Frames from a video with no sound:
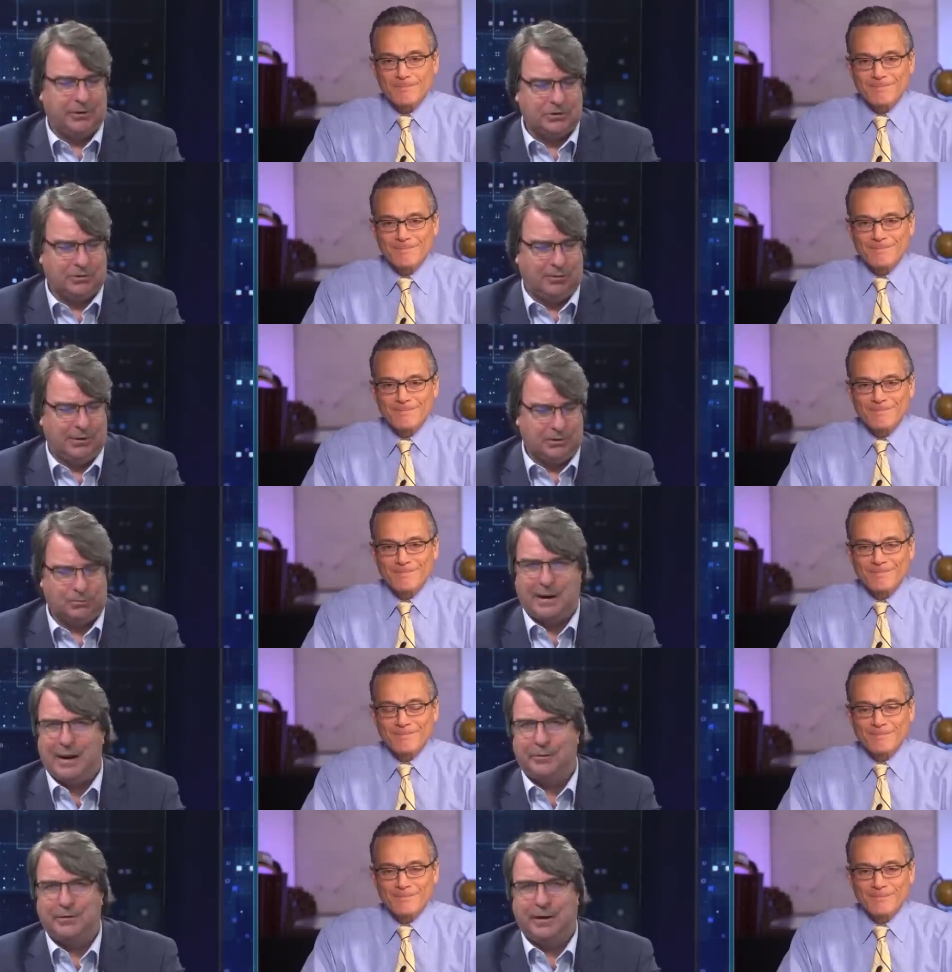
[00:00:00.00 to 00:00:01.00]
Speaker 1: stories
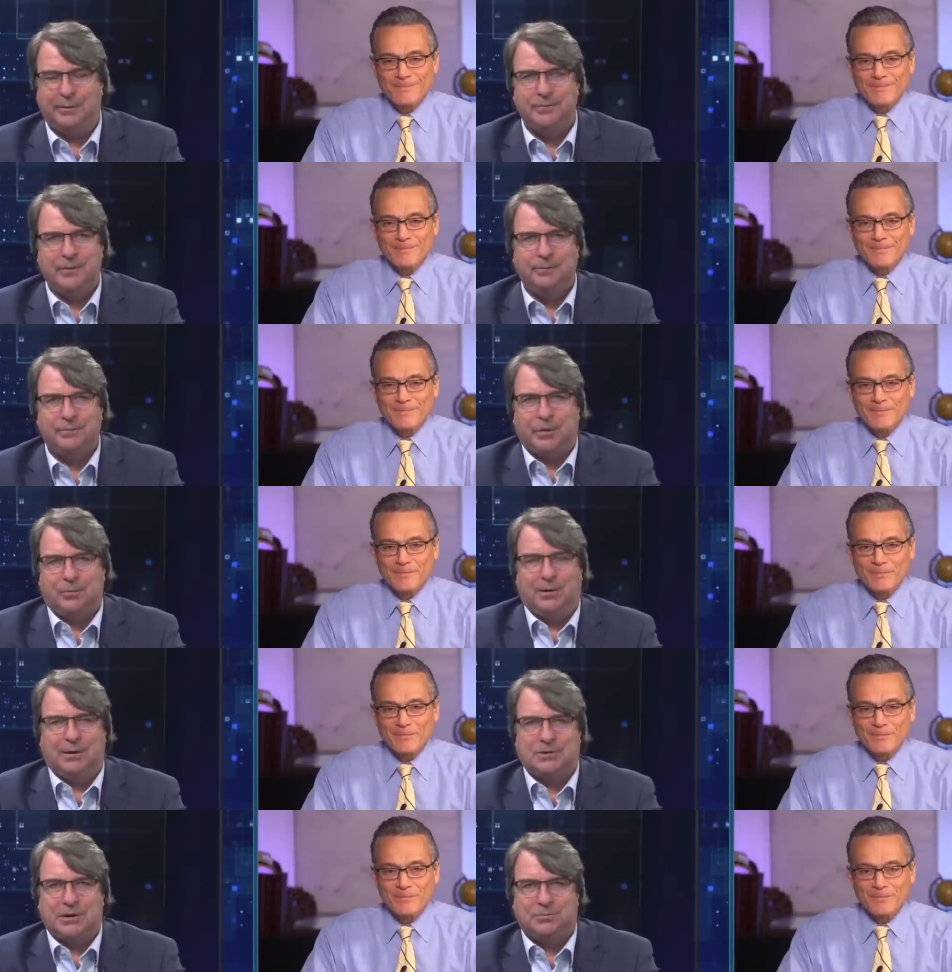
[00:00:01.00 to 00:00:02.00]
around it
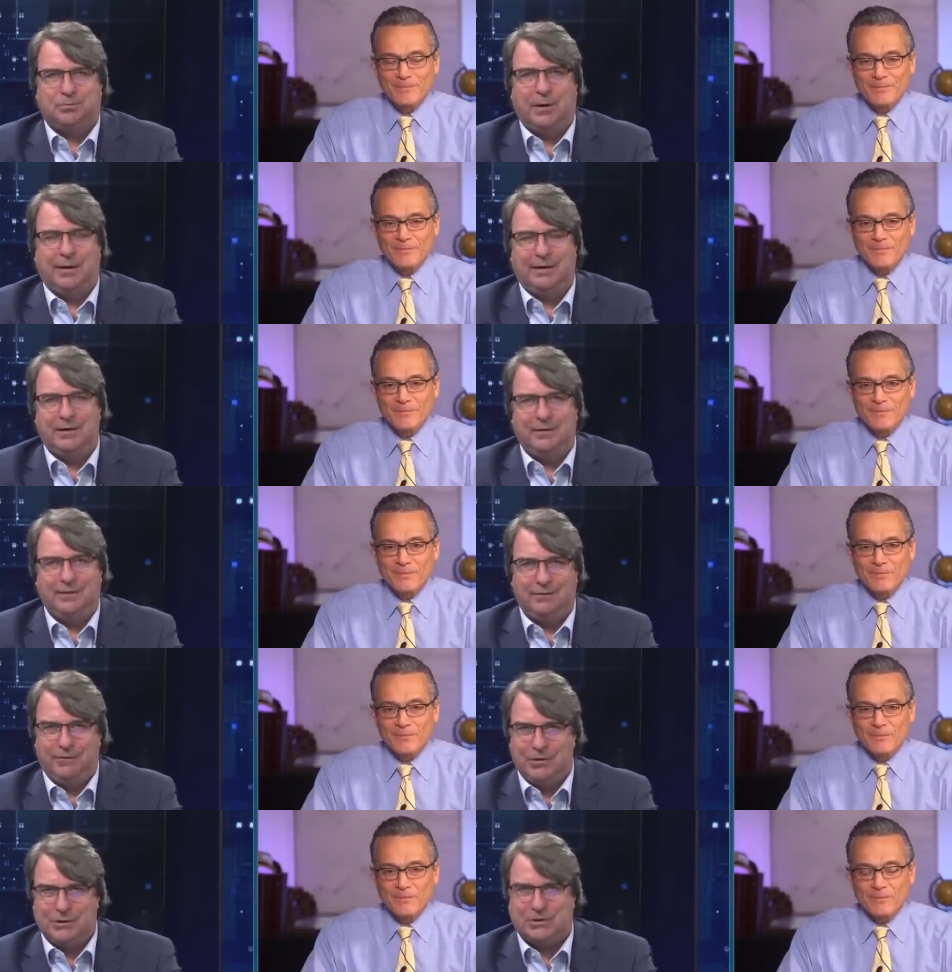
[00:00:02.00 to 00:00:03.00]
where it just went,
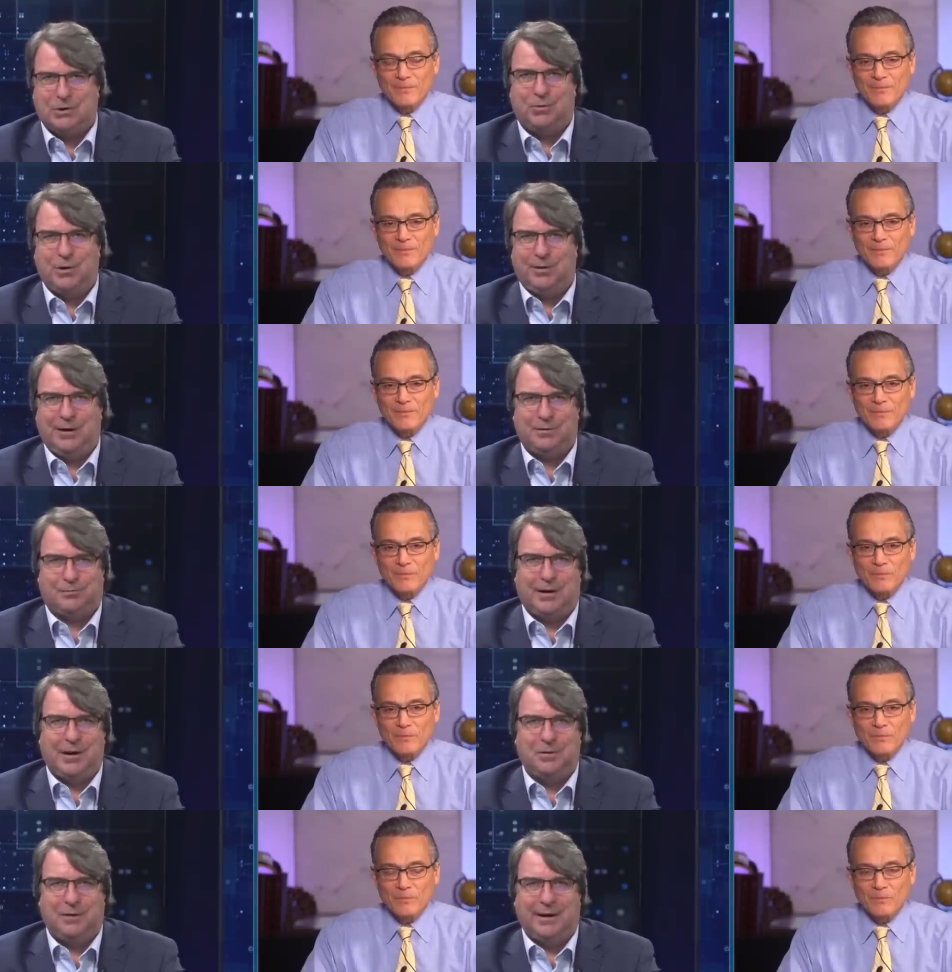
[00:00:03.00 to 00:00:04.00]
if you just query it the
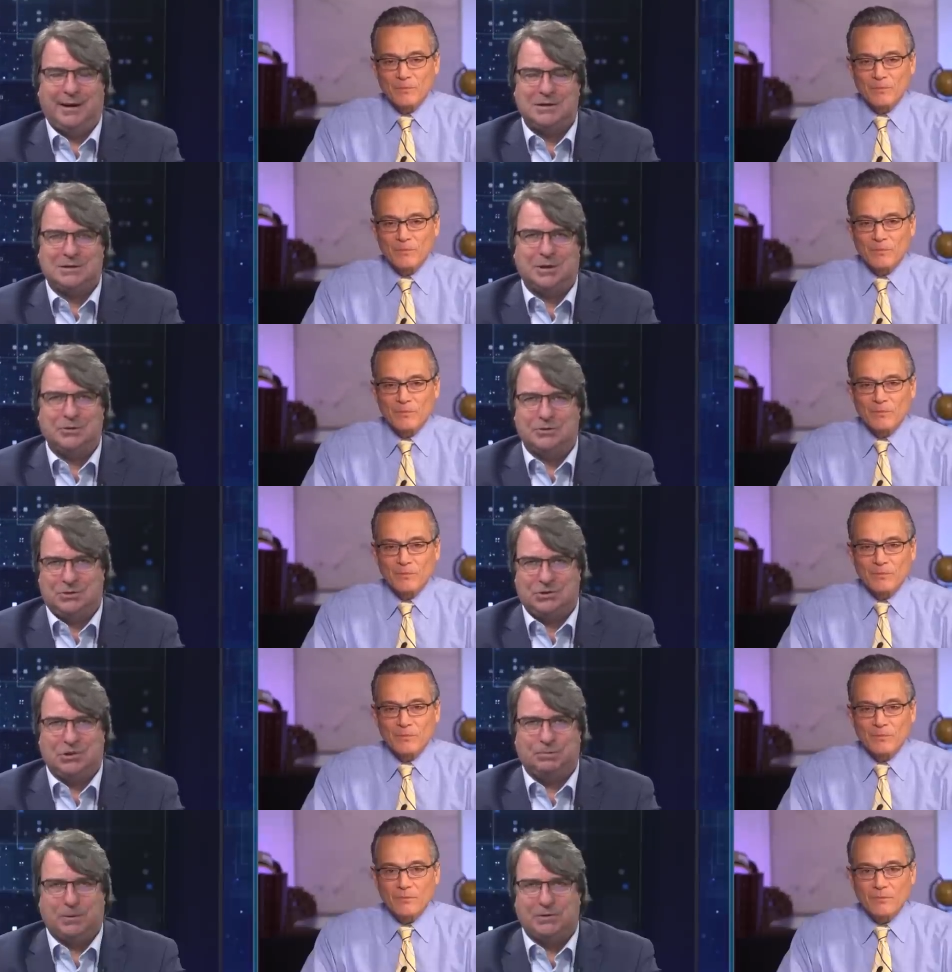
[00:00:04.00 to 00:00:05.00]
right way, it just goes
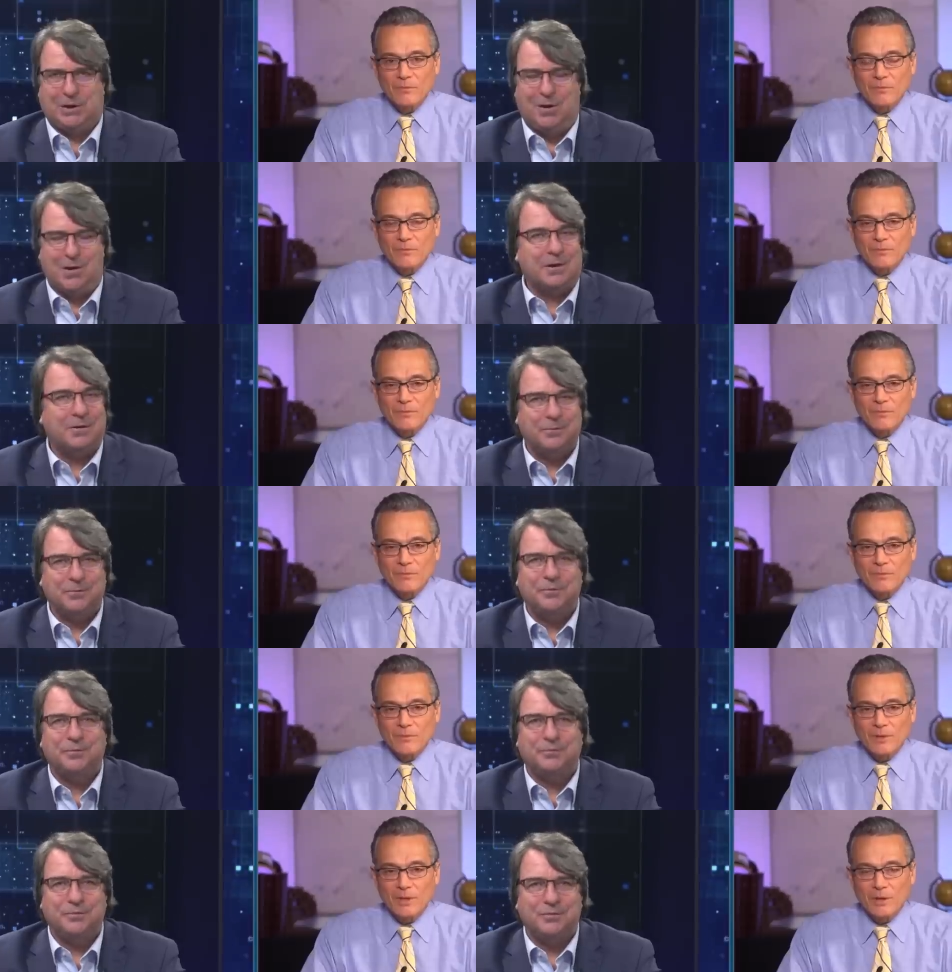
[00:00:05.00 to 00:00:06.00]
super dark.
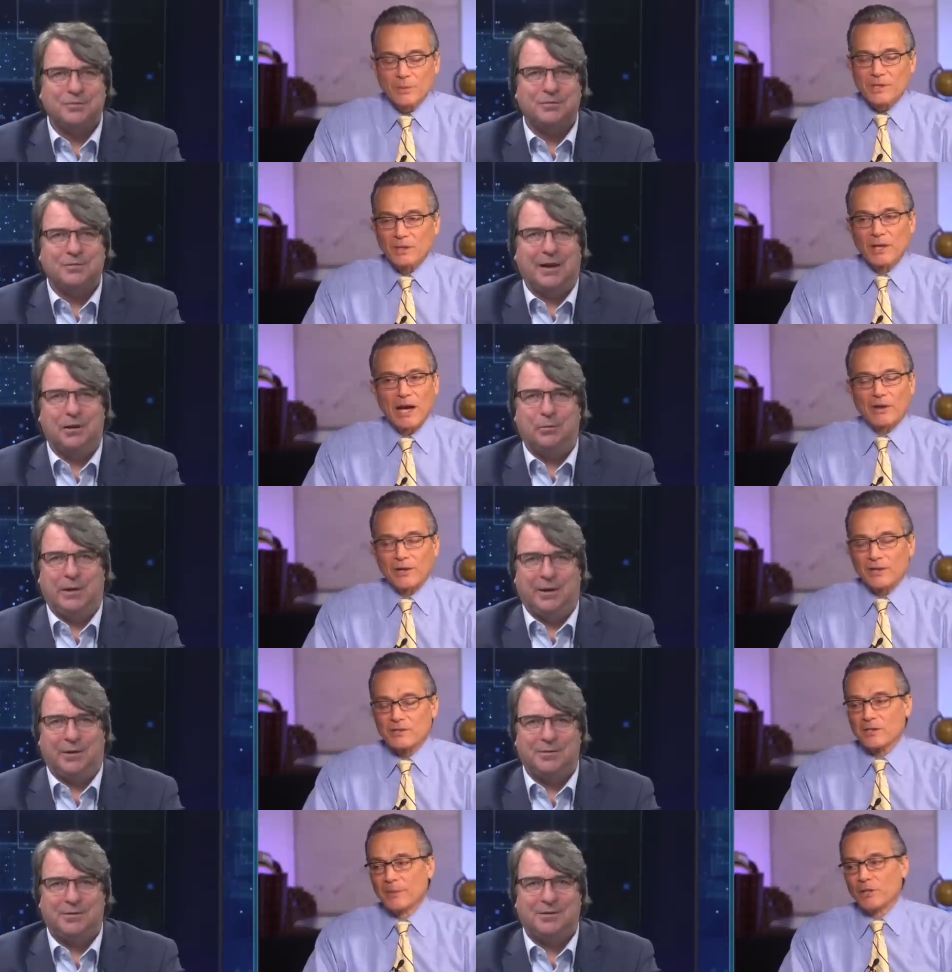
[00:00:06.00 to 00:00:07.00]
Speaker 2: It was hilarious.
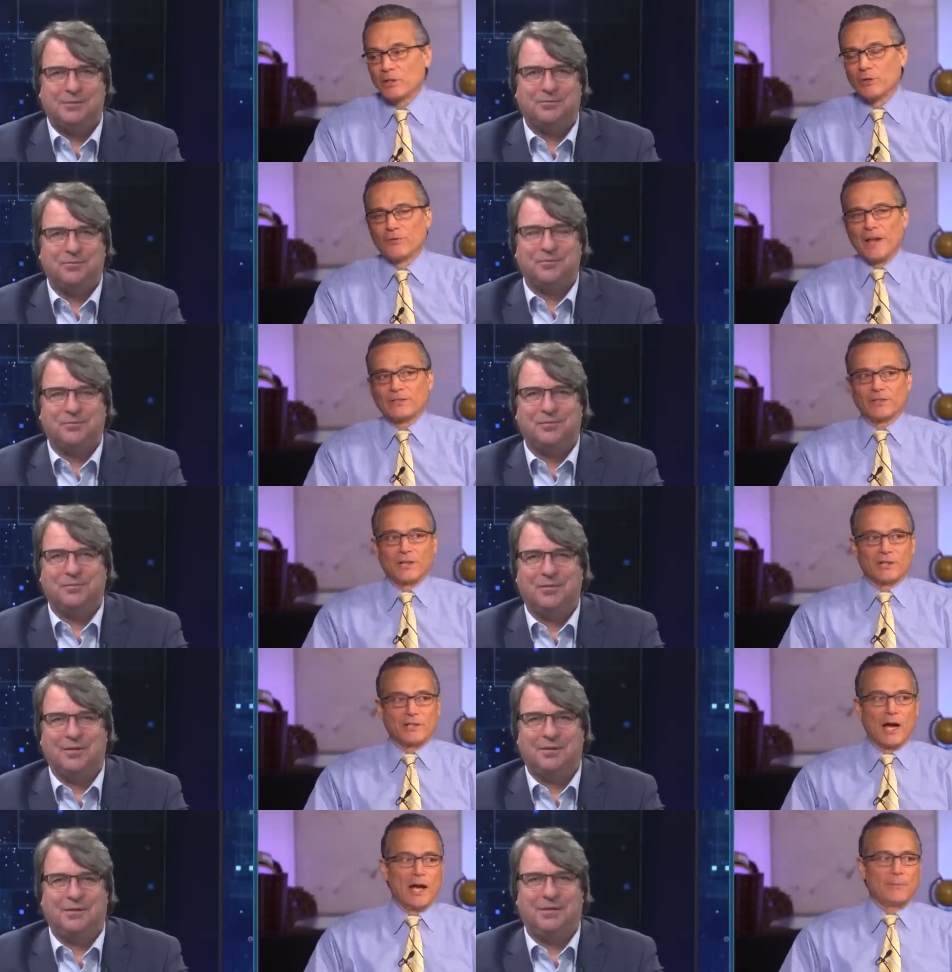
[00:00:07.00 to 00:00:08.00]
Weird. I mean, you've entered a
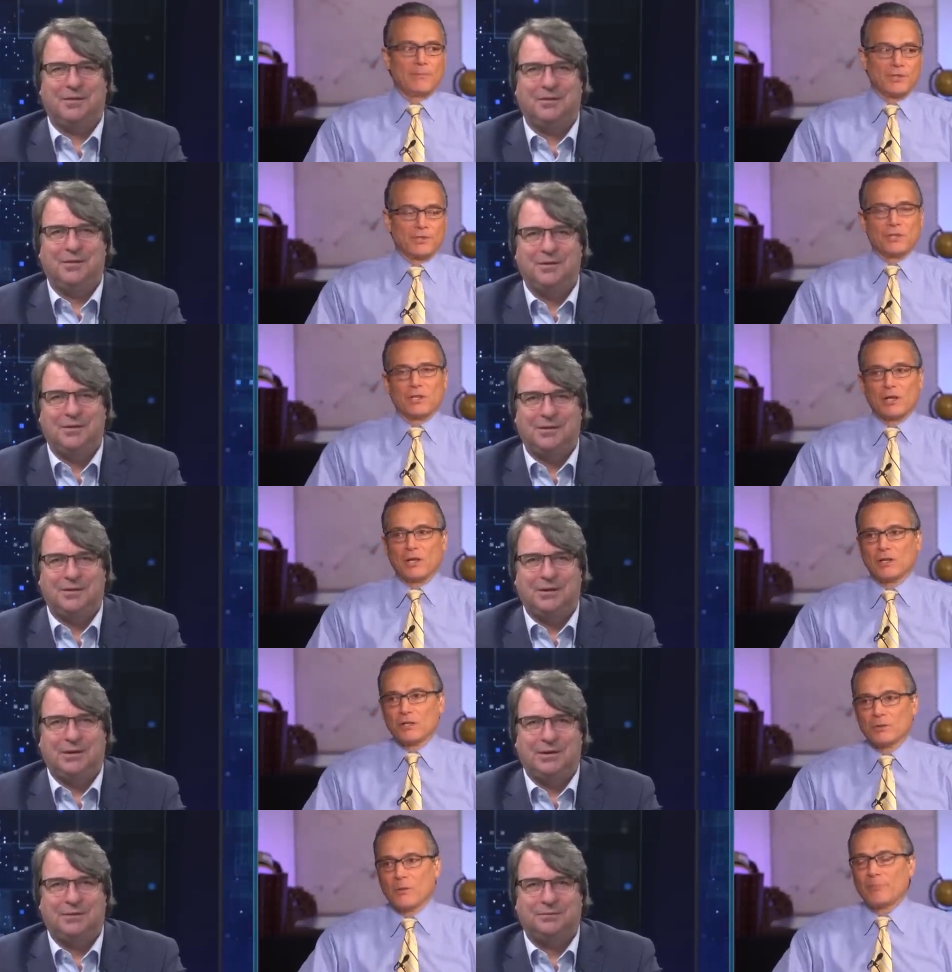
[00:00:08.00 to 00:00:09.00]
time machine
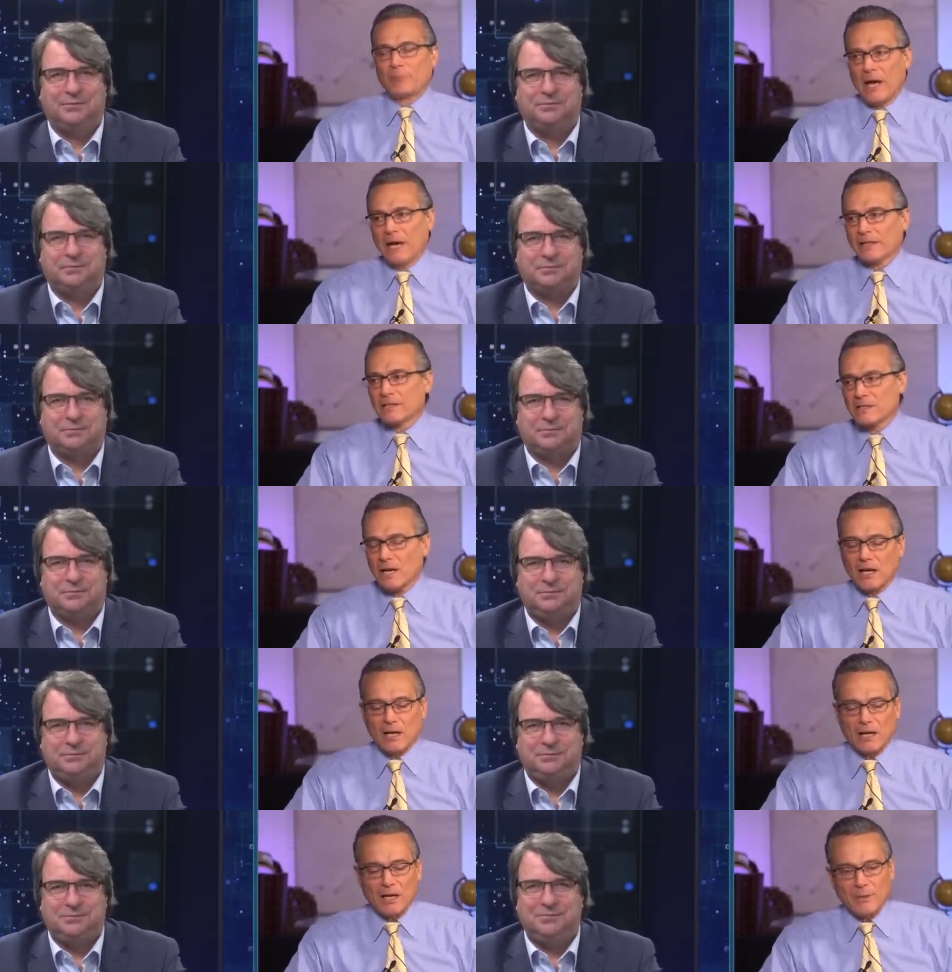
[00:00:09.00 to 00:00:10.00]
and you went back in
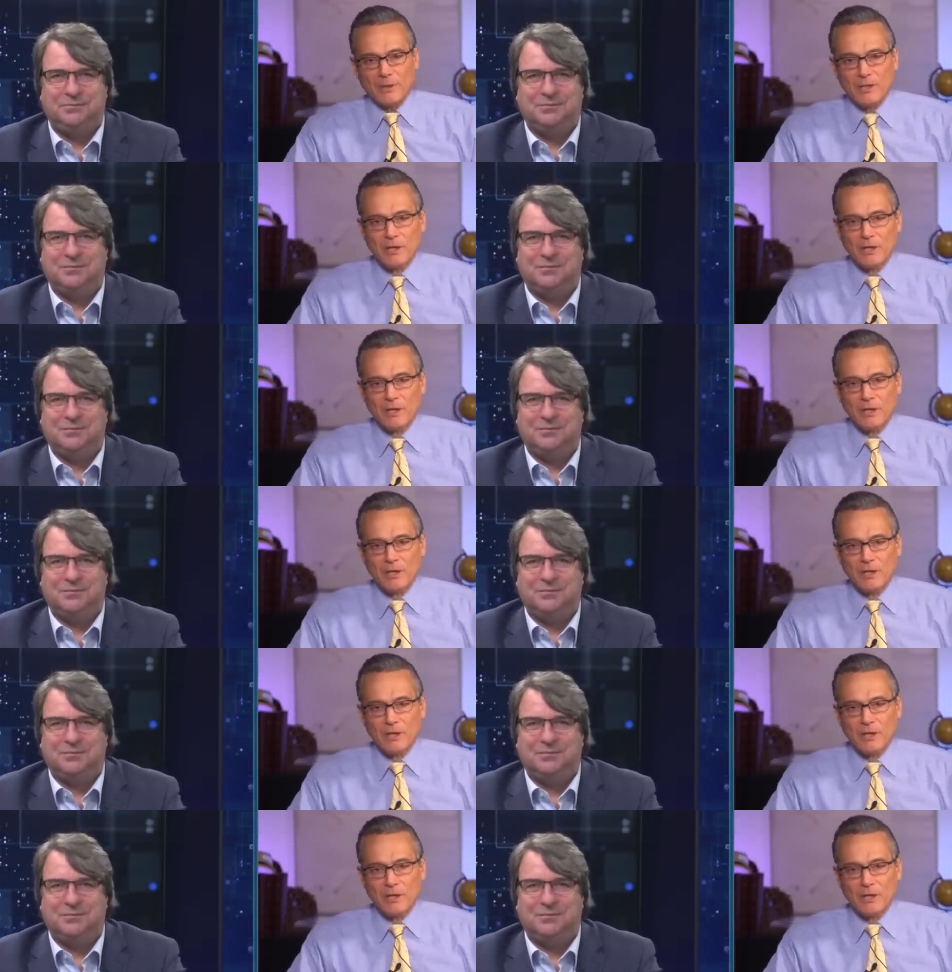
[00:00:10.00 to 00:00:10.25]
time and